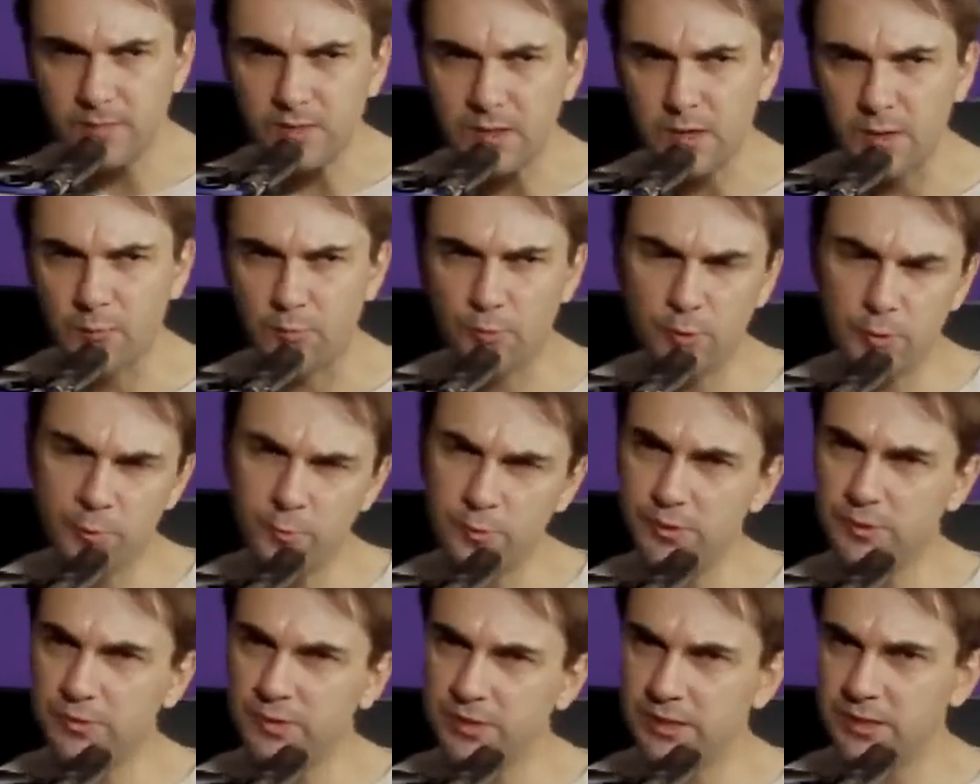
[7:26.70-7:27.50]
you probably
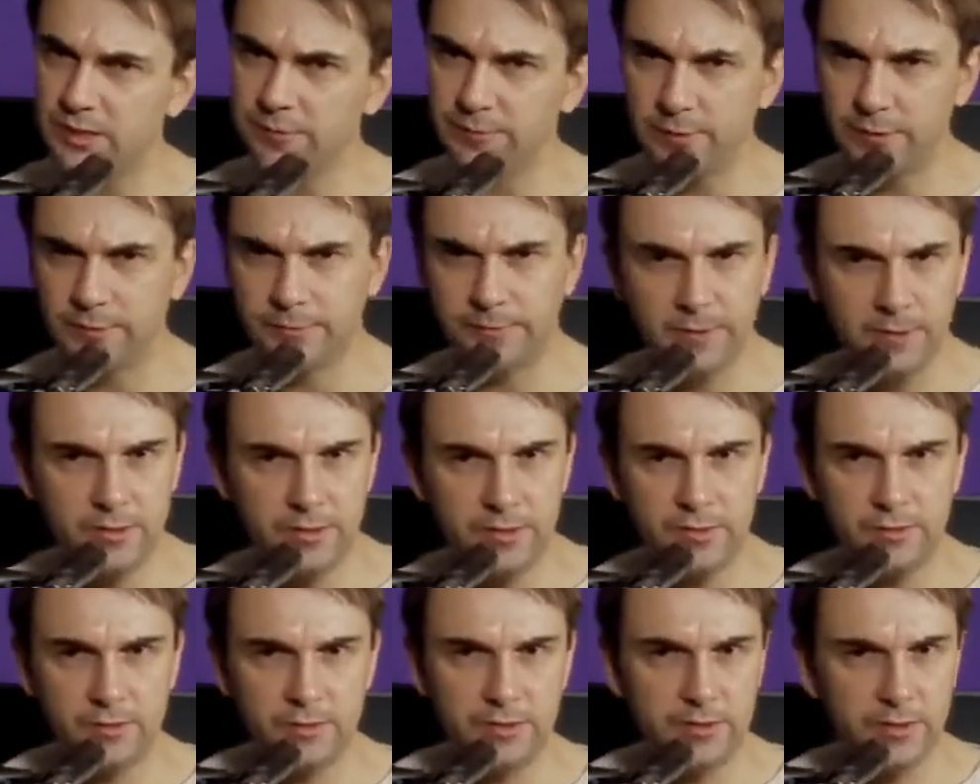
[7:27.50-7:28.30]
wouldn't do this for the
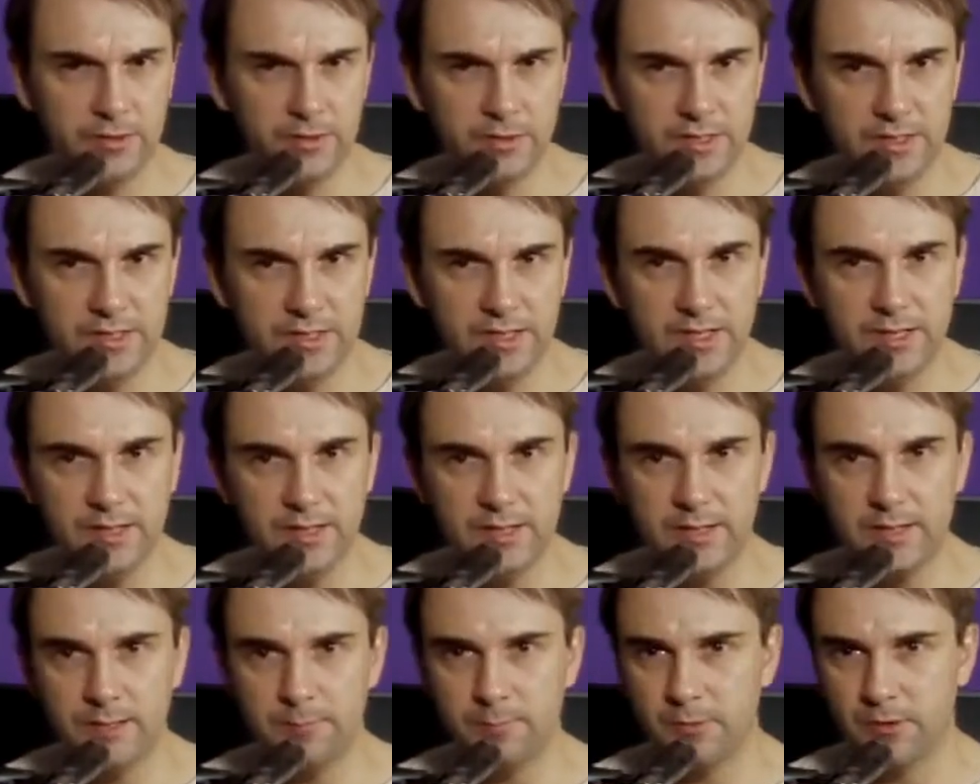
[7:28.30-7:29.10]
first time you've done this
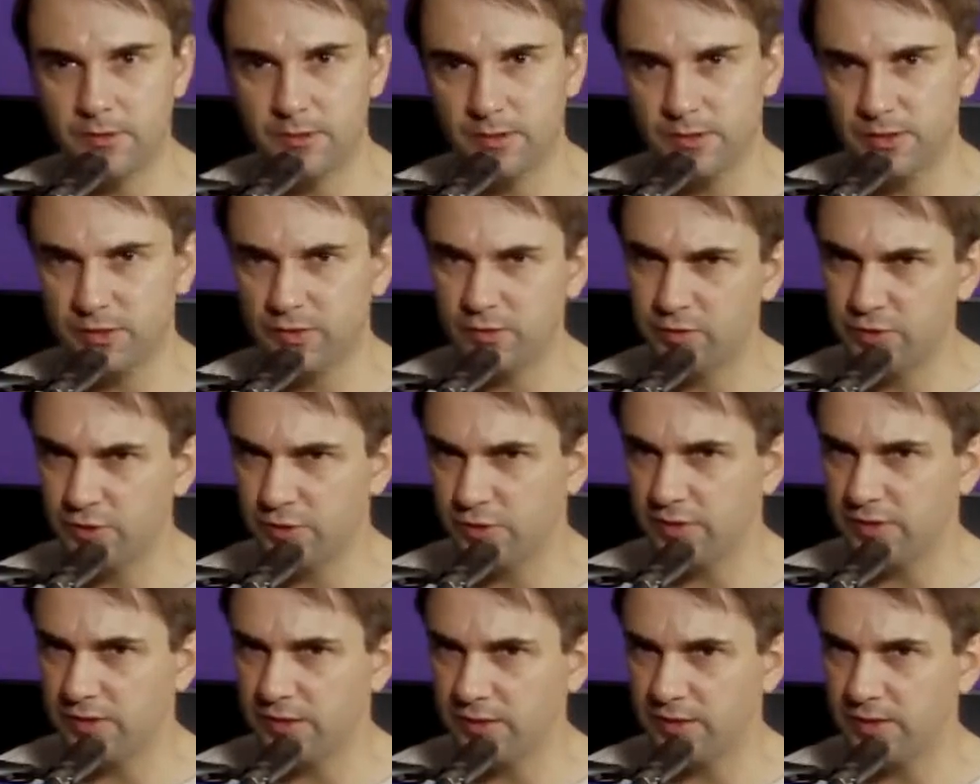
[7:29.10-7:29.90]
technique, but as soon as you
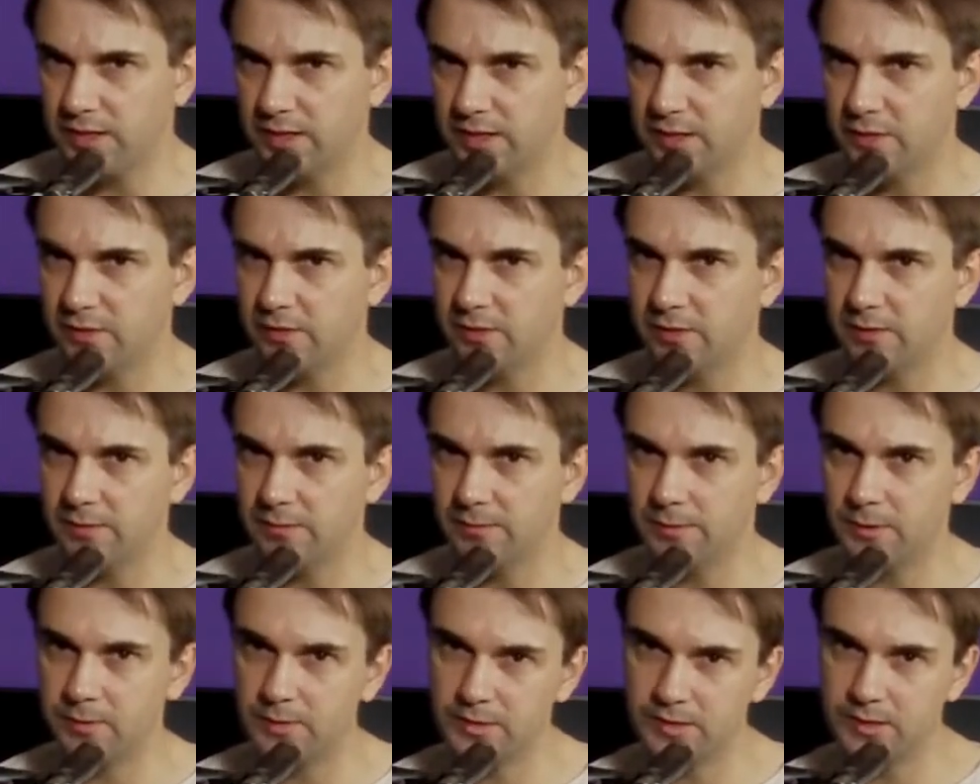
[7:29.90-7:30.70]
start getting used to the
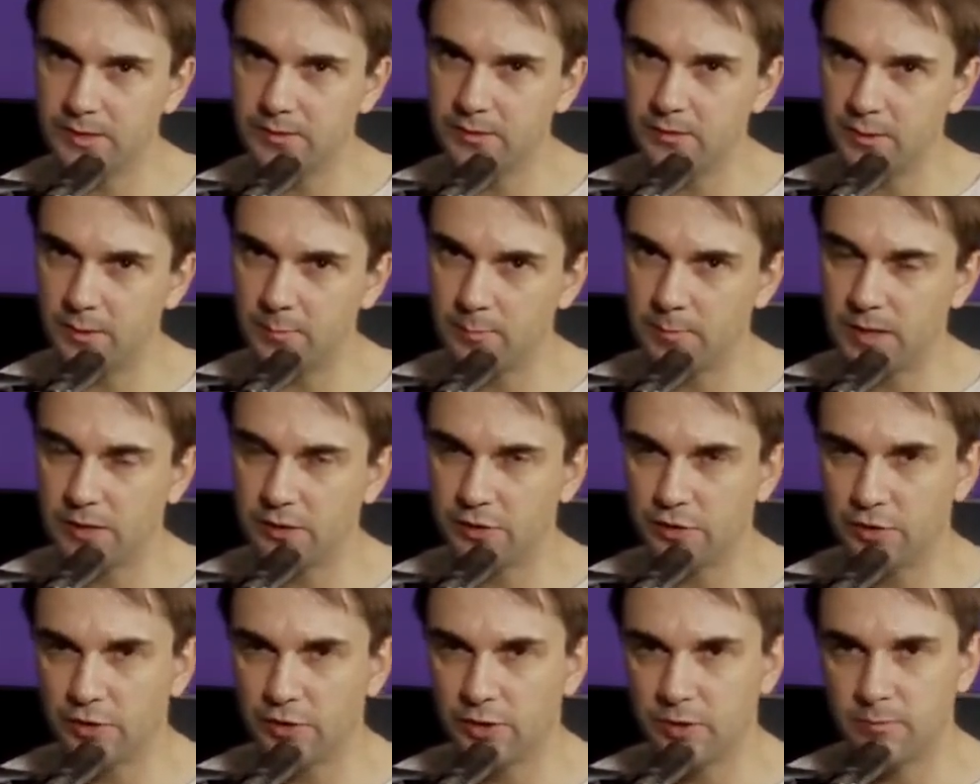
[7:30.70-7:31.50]
feel, stick on a
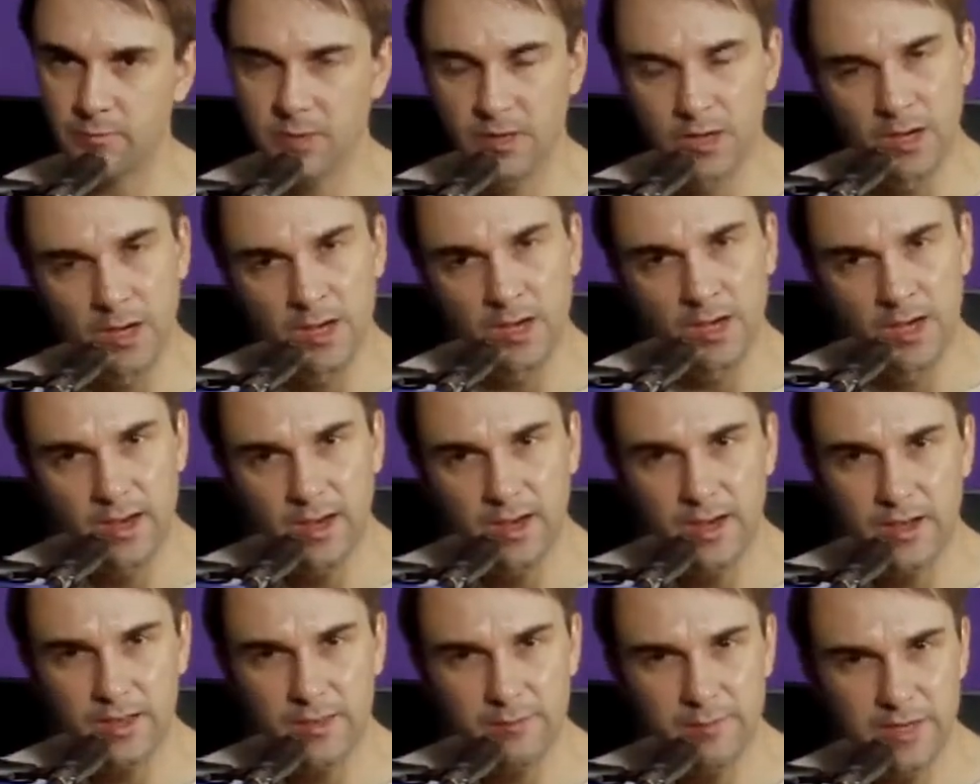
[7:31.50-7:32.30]
metronome.
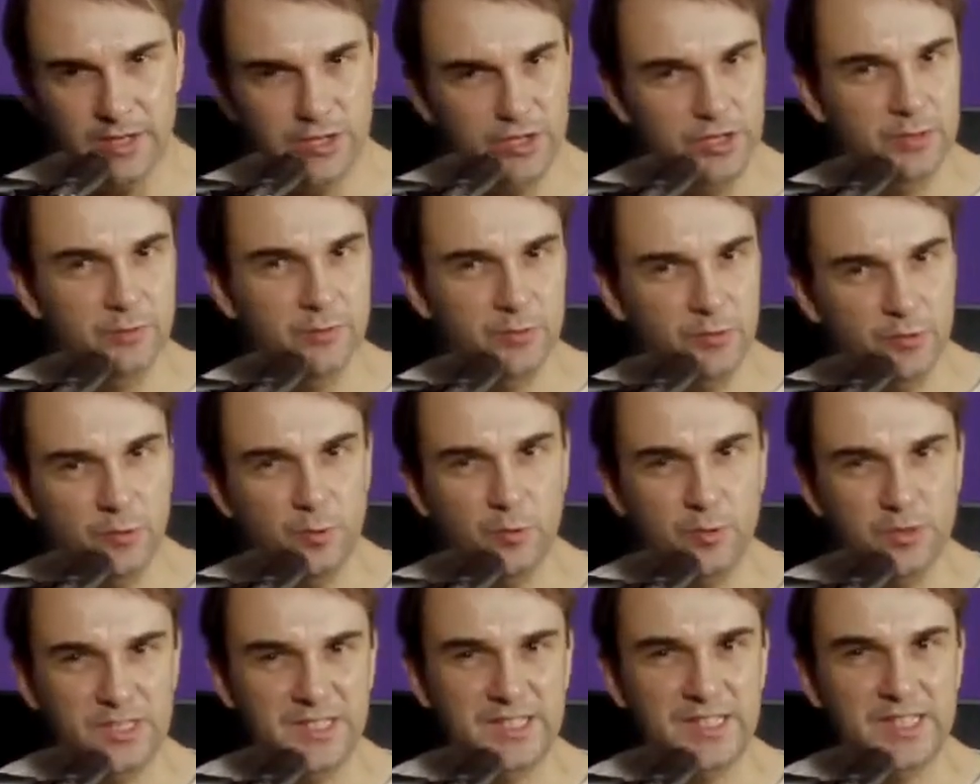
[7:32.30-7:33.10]
And the metronome, of
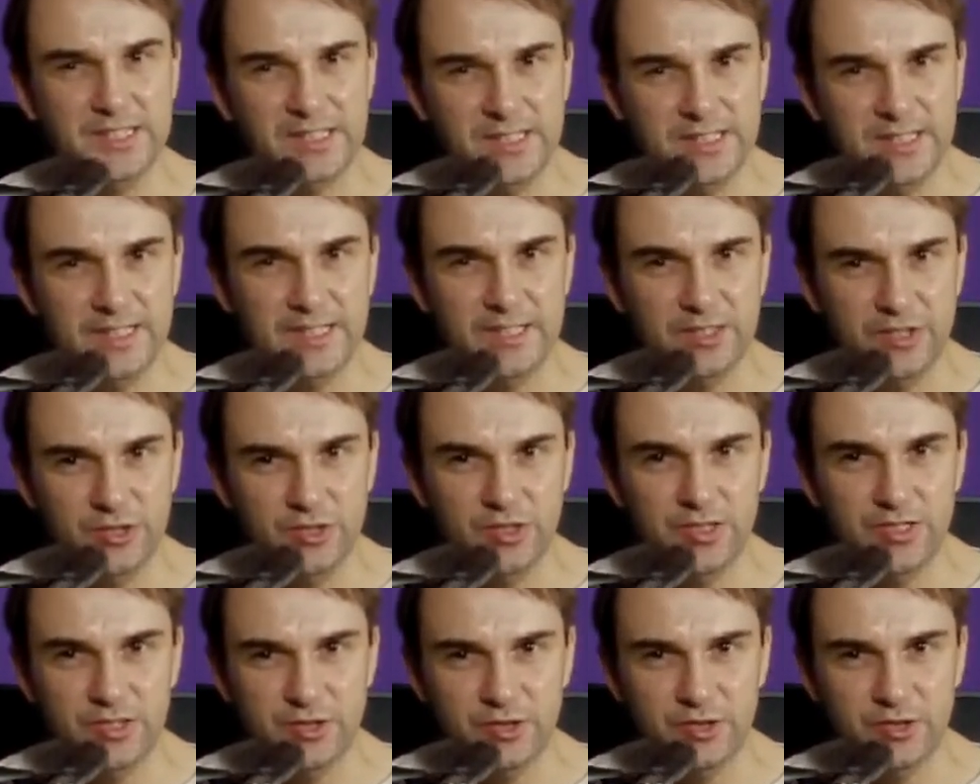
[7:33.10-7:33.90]
course, is hitting
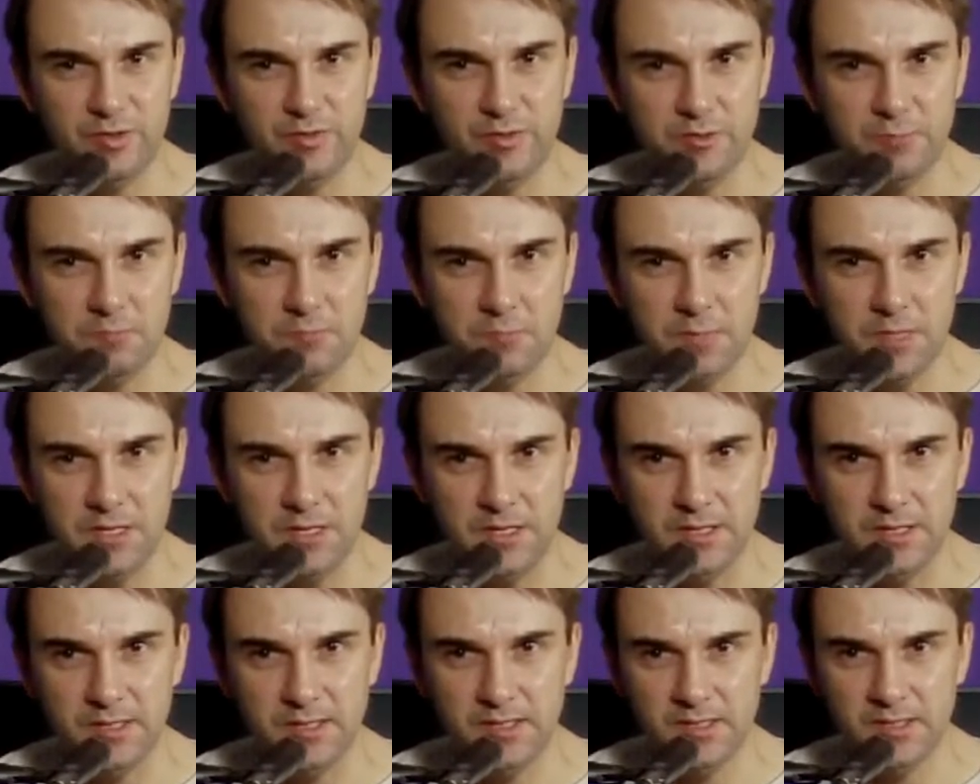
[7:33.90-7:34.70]
each of those
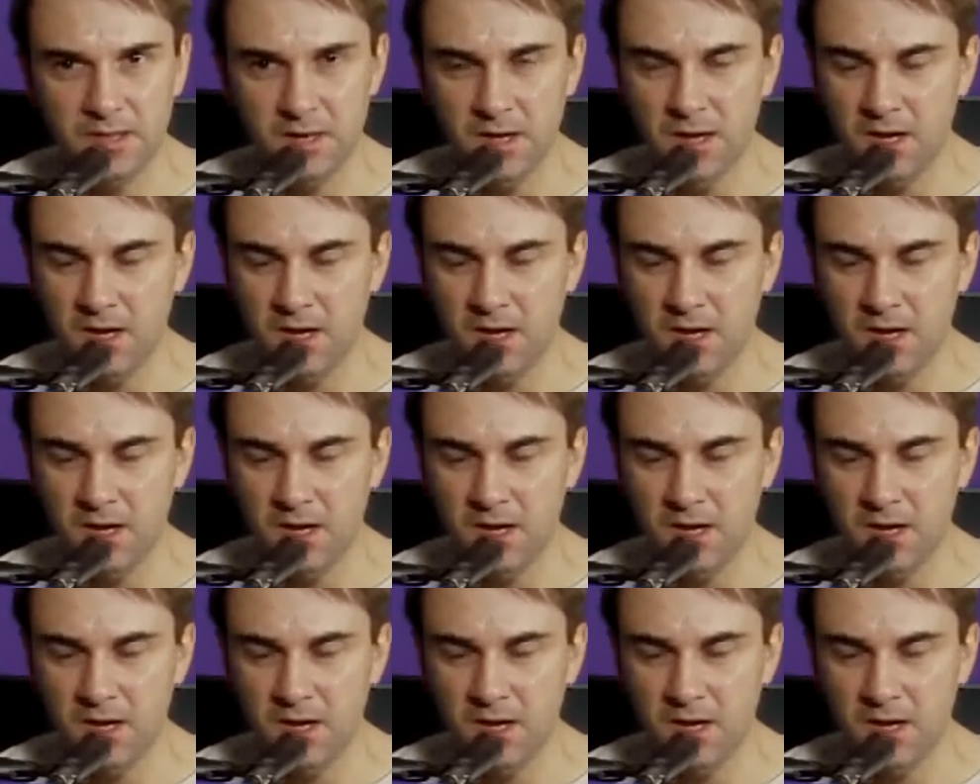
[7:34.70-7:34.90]
beats.